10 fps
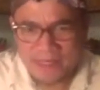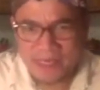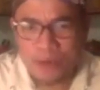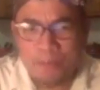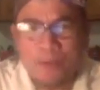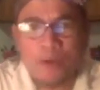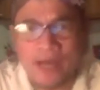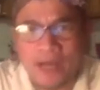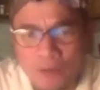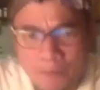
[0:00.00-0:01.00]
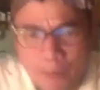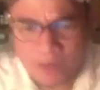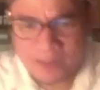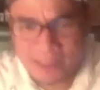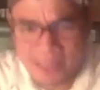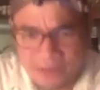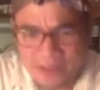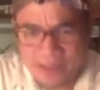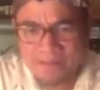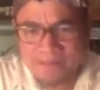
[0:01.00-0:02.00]
Opoka, upo, sit down.
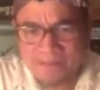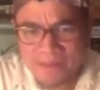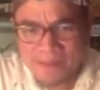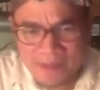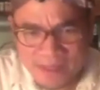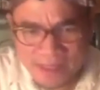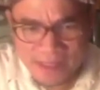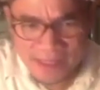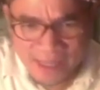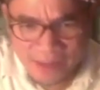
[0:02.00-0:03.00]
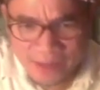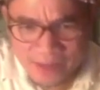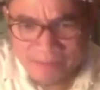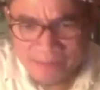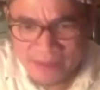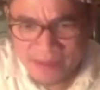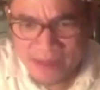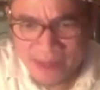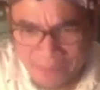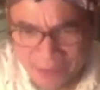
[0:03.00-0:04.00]
Sit down.
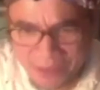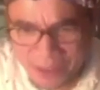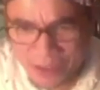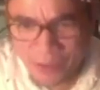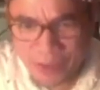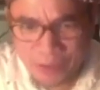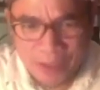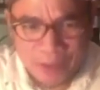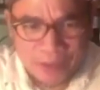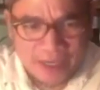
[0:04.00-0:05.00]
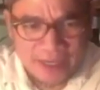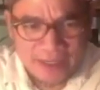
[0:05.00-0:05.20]
Everything is going to be okay.